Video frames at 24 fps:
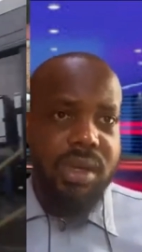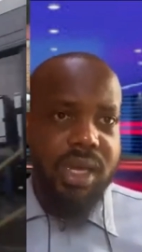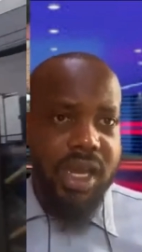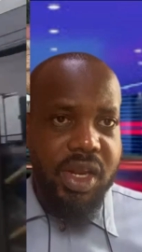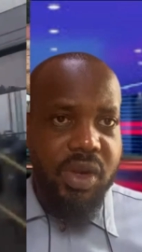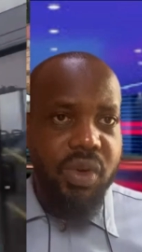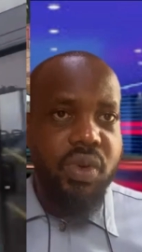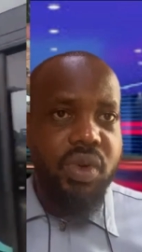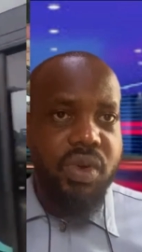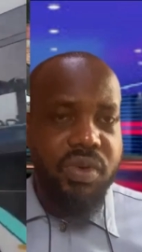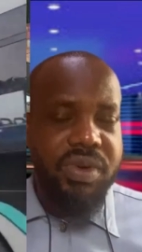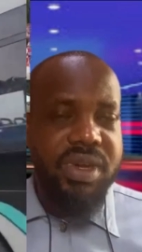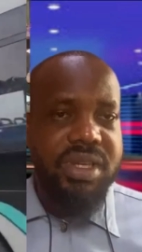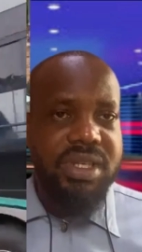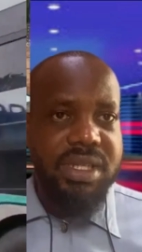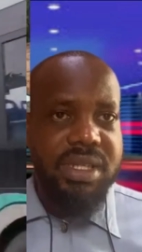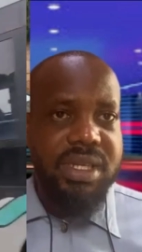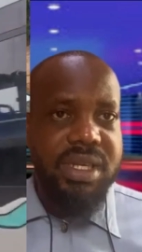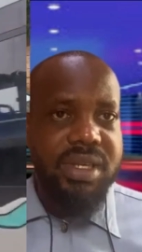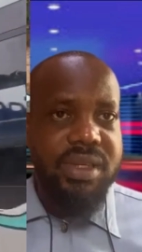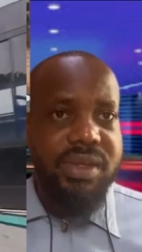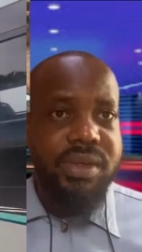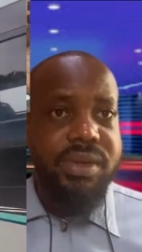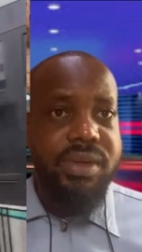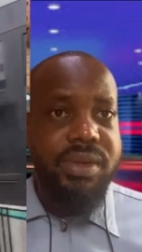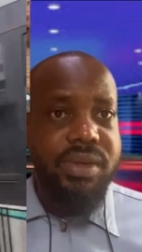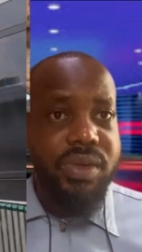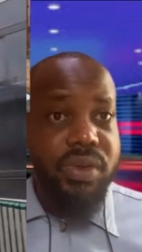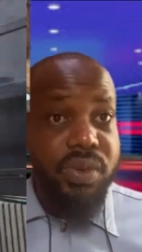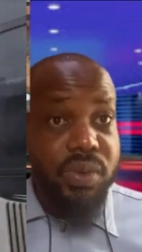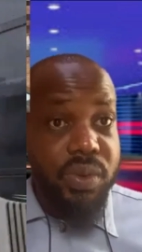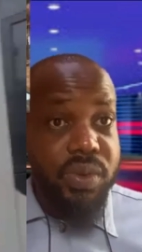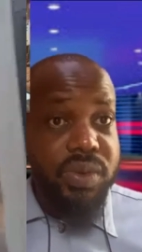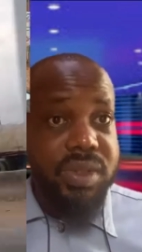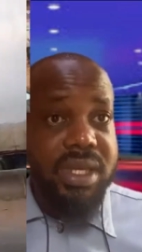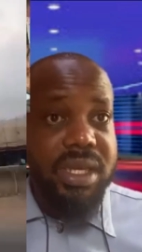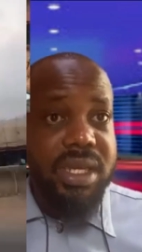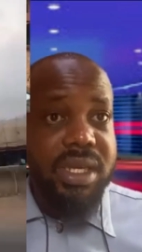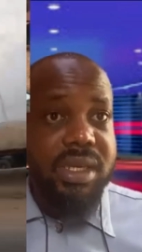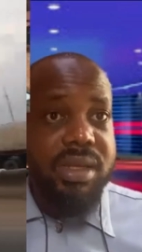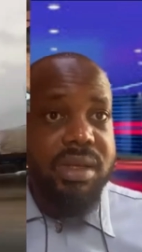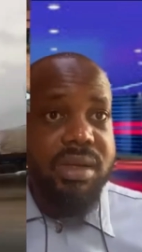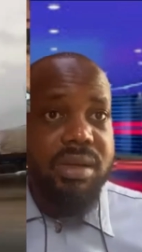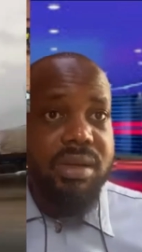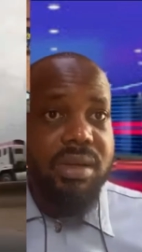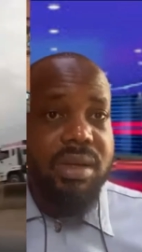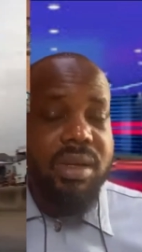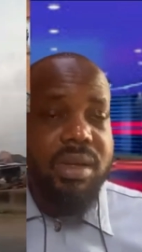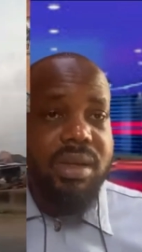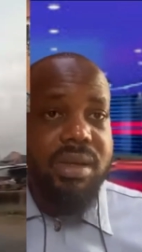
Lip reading: Enugu residents using